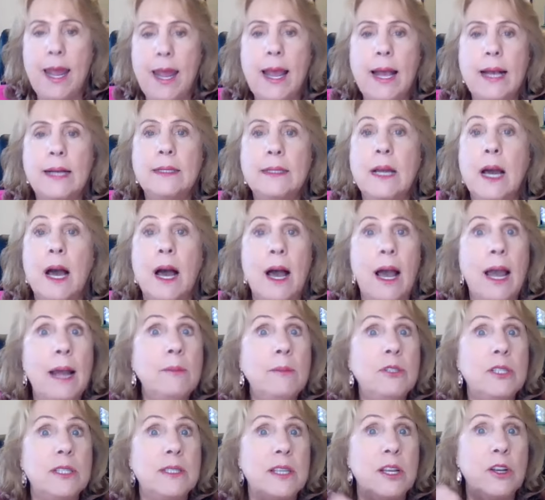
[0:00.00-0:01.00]
And
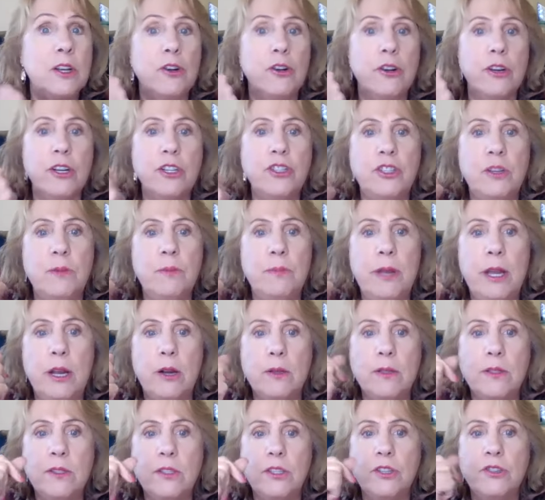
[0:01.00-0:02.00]
I'm just encouraging
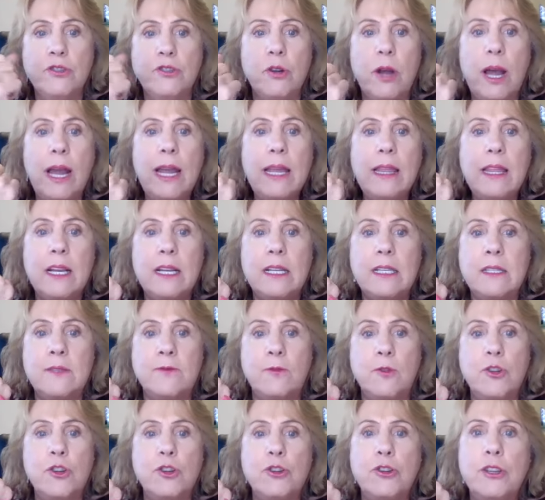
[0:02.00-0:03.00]
parents to try this
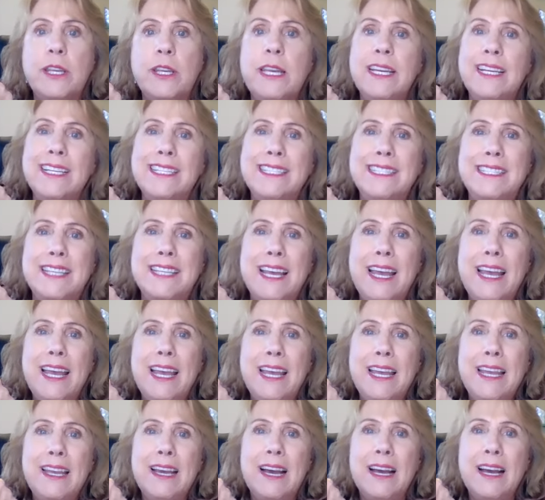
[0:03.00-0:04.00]
for your kids.
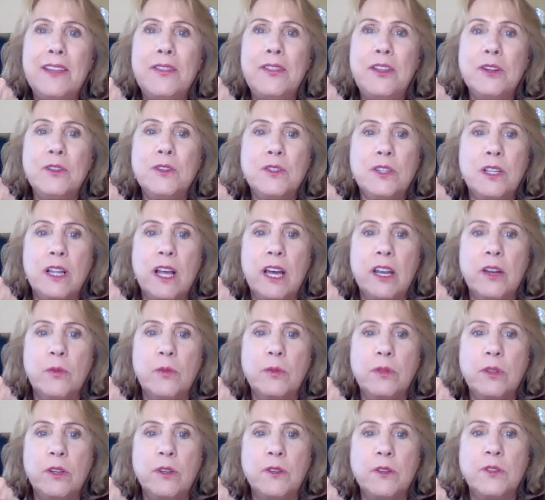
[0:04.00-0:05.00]
Uh, there's a lot
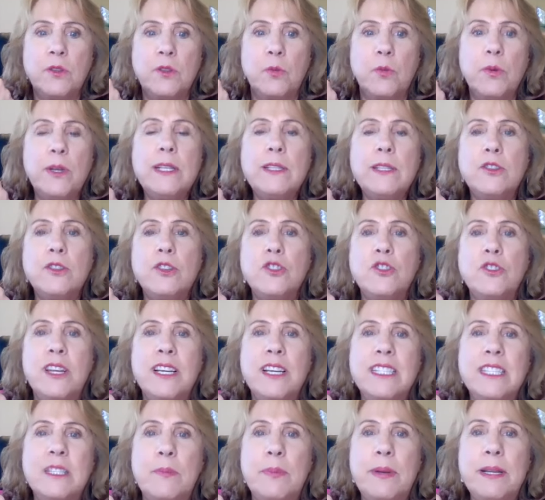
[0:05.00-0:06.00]
of, there's research
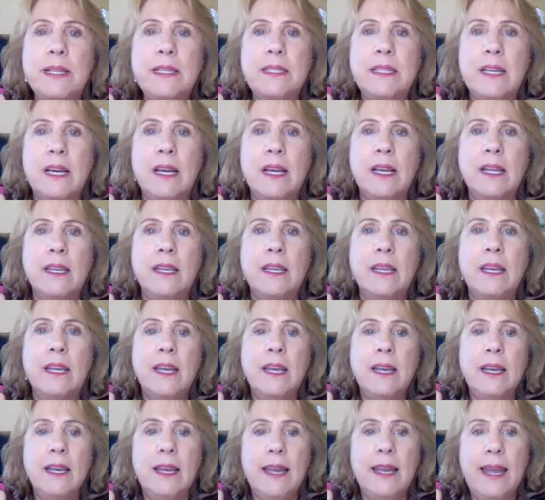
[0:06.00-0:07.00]
that's been done,
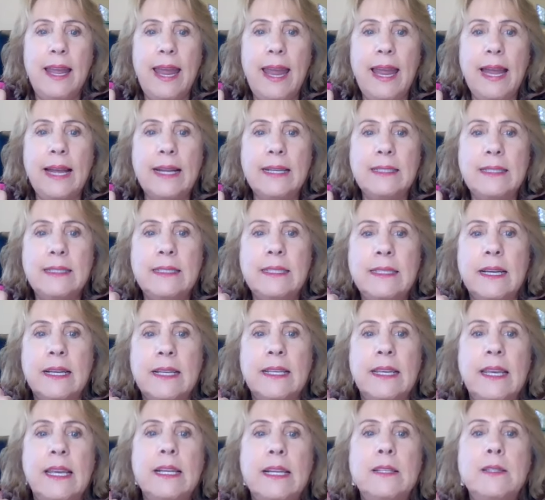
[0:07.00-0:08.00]
and uh,
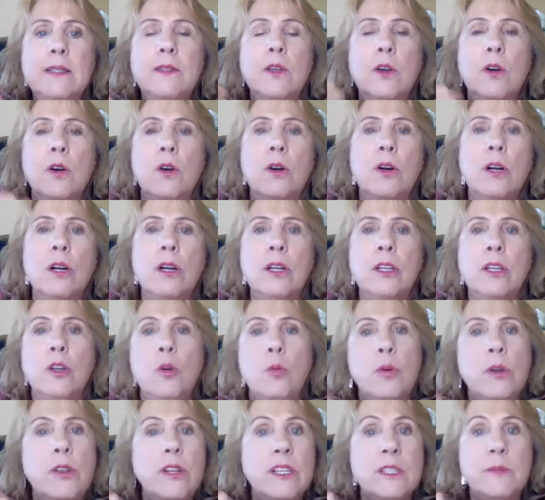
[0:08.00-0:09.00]
kids are,
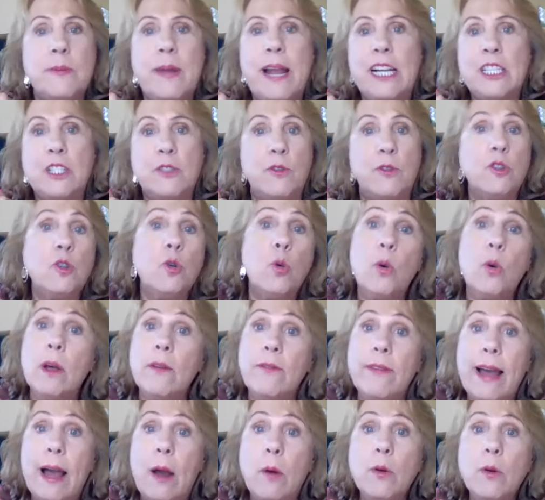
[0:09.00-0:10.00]
you wear this patch for
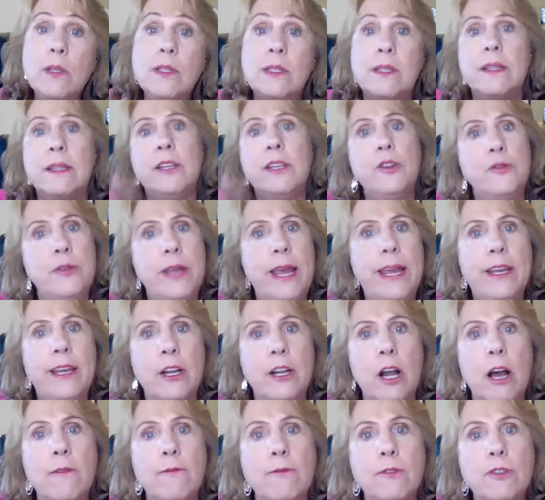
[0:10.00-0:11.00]
twelve hours and then you take
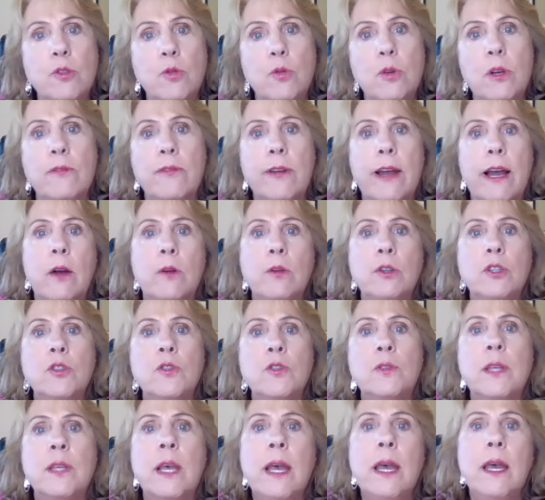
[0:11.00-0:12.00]
it off for twelve
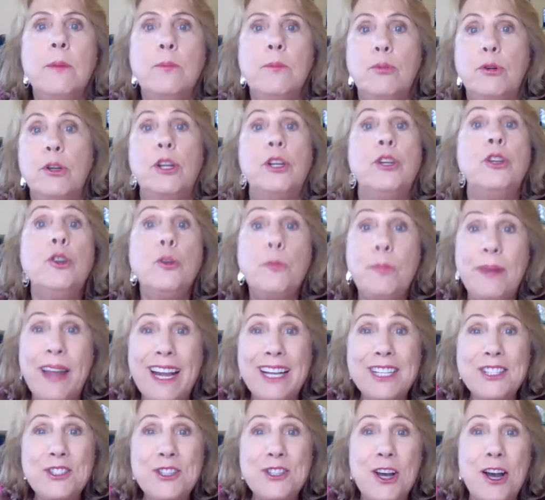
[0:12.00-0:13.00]
hours, put a new
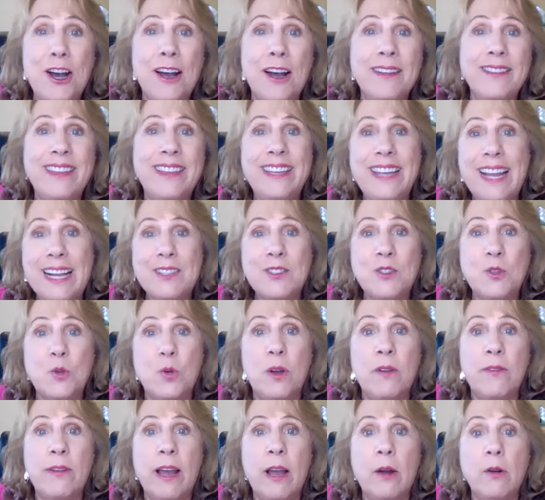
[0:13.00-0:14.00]
patch on the next
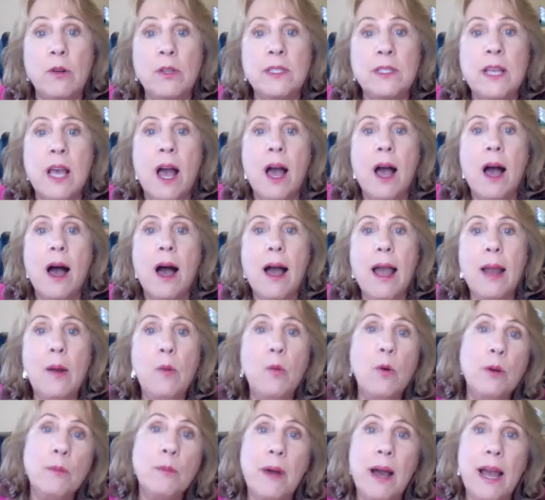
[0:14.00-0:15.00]
twelve hours. I
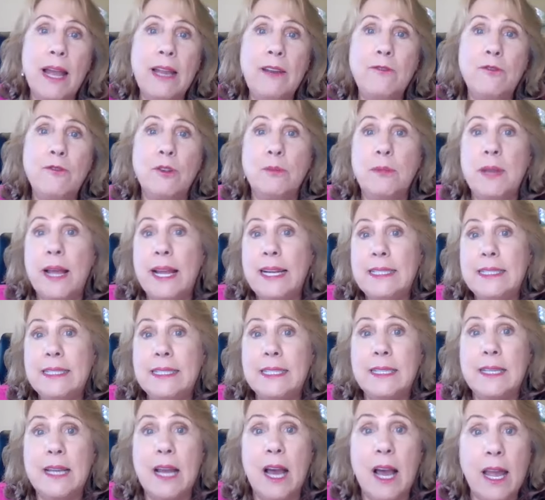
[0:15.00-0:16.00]
wear mine from nine
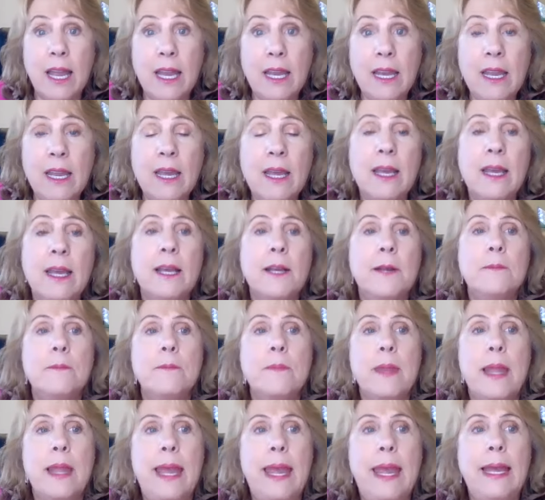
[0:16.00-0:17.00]
to nine.
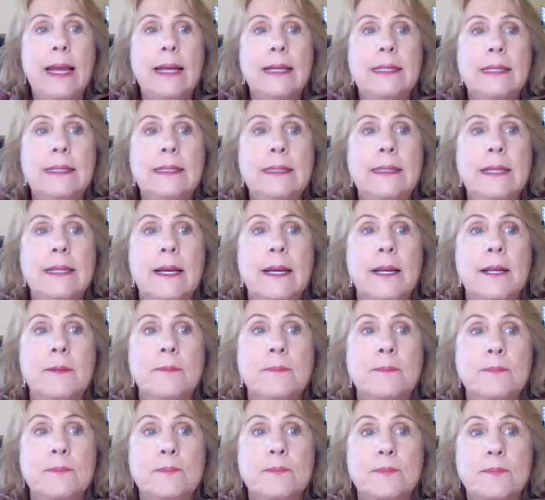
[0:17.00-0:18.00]
And
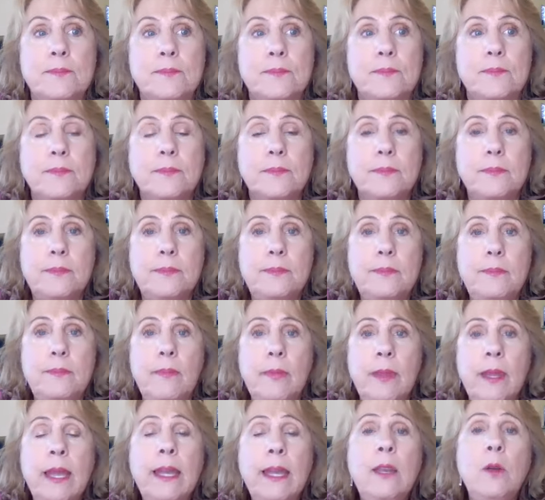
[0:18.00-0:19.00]
um,
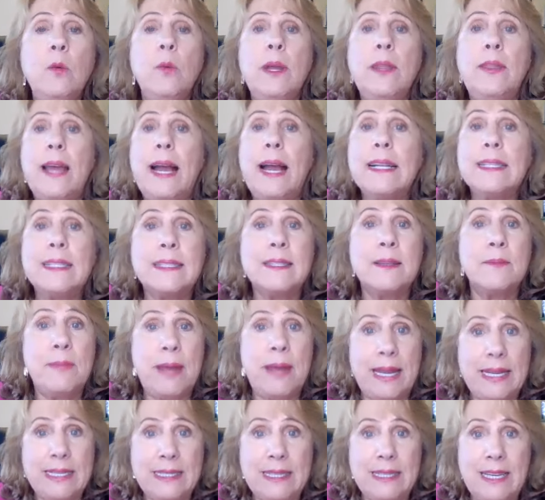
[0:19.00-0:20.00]
anyway, that's
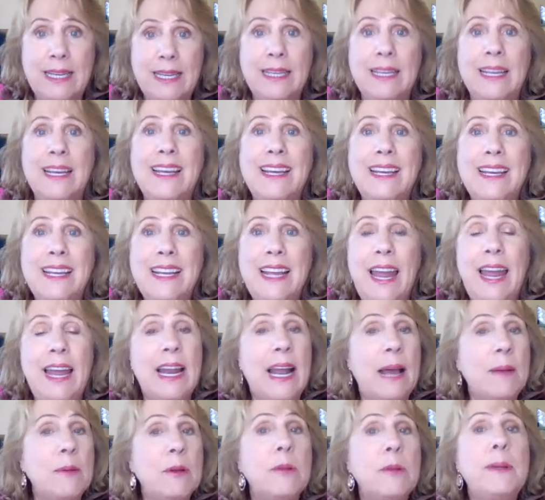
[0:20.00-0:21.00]
amazing.
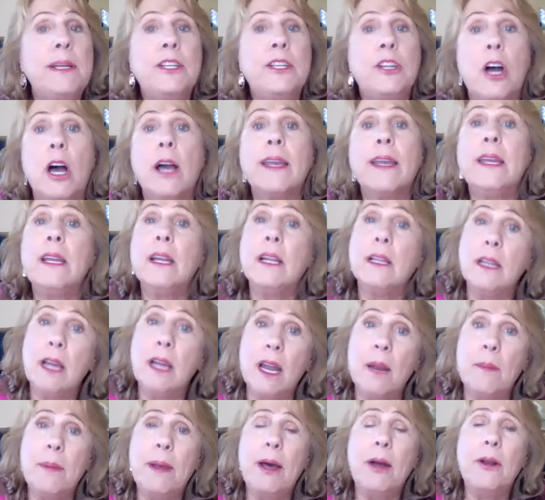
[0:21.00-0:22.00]
And I'm going to be talking a
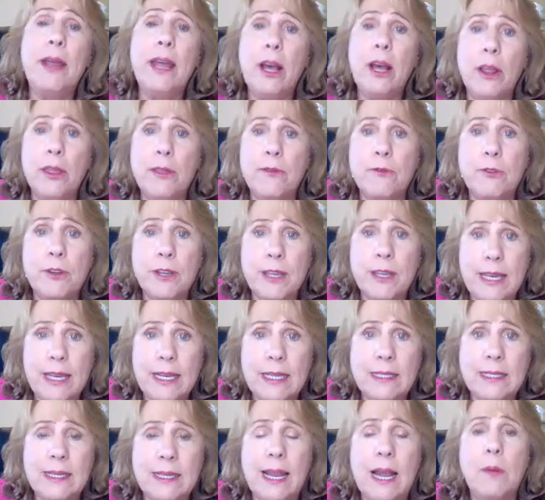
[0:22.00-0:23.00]
lot about health for
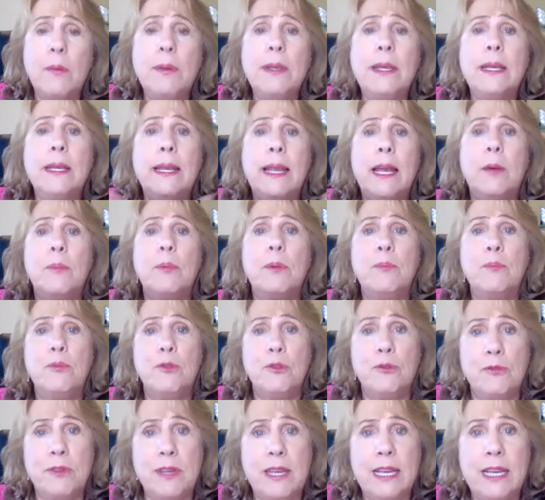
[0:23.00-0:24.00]
kids and how we can help
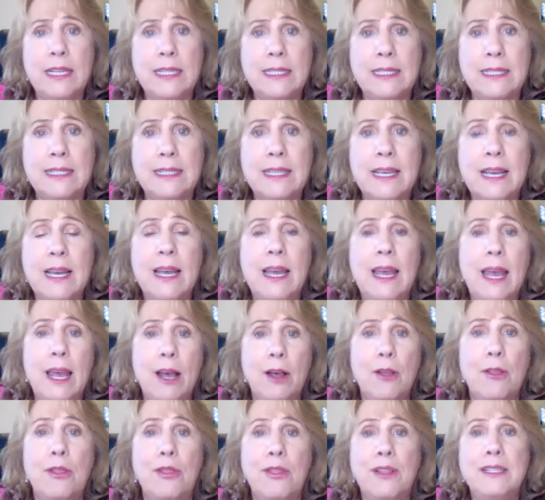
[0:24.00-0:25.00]
improve kids'
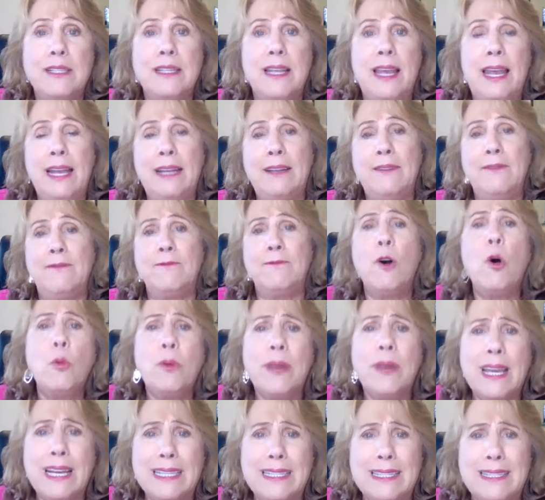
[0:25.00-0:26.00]
health and, and
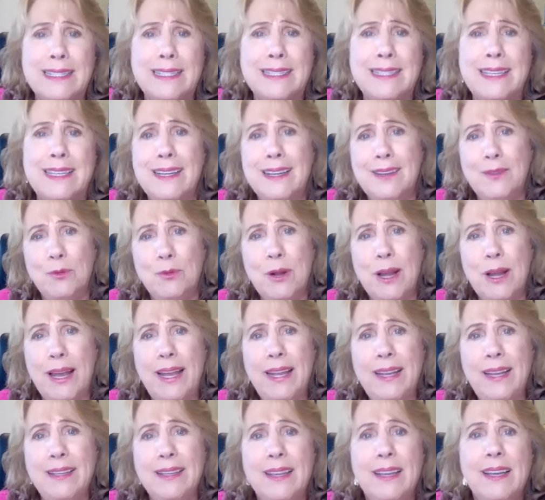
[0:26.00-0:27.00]
focus,
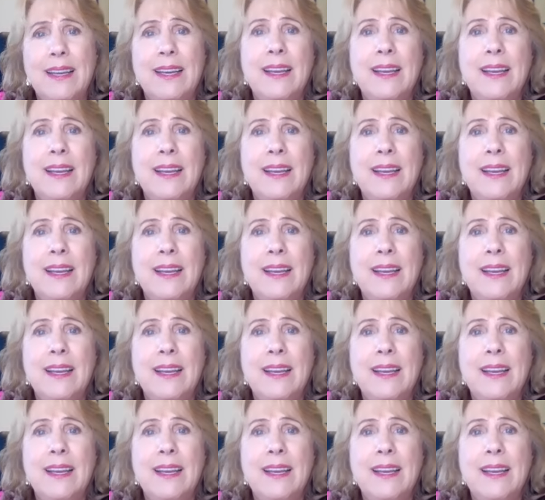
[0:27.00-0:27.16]
right?